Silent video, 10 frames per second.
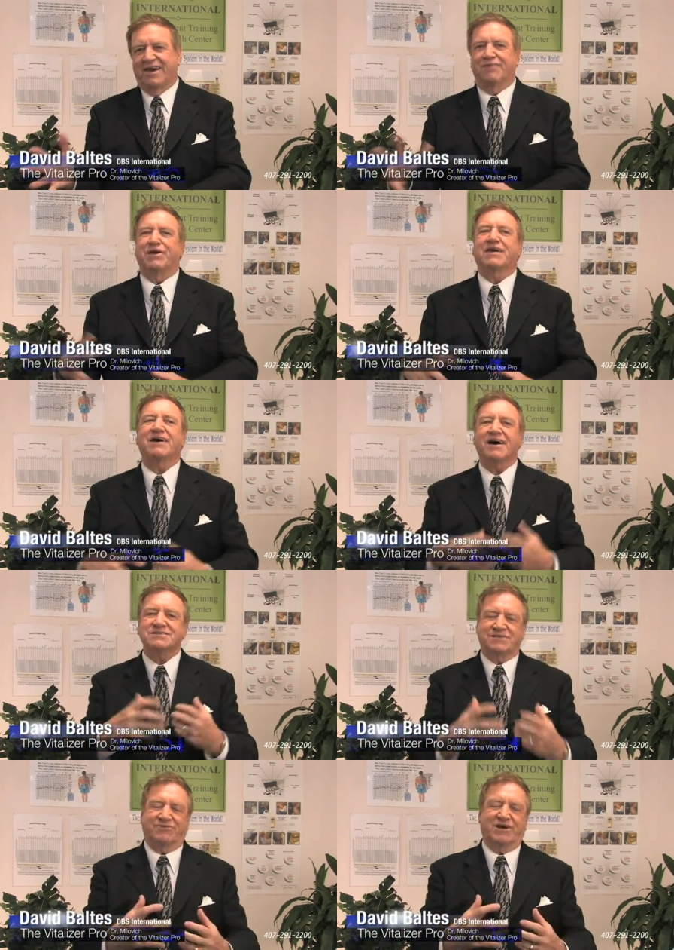And
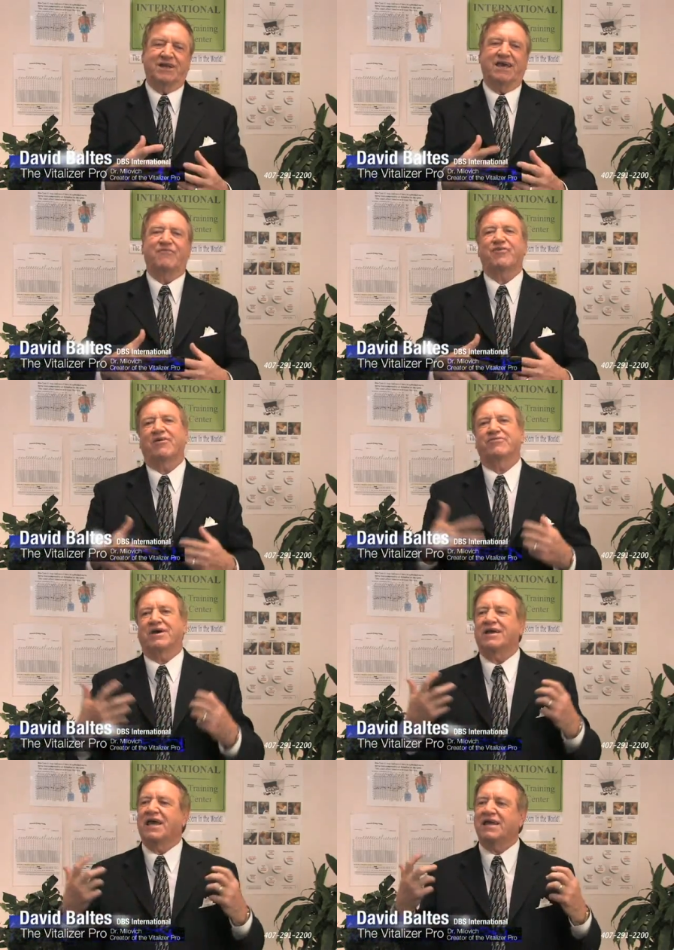because of it, he felt
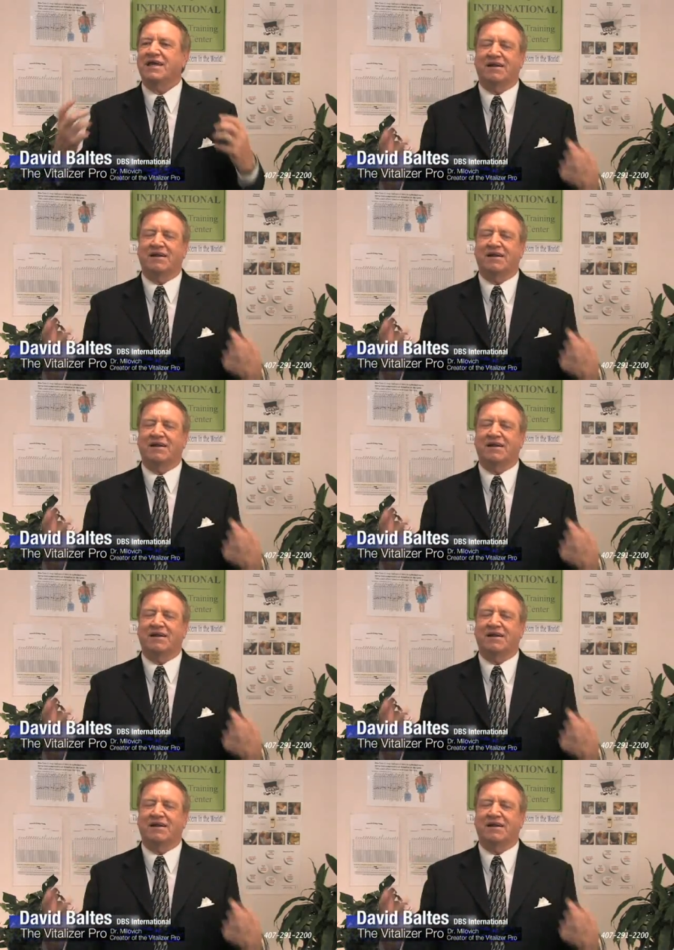that he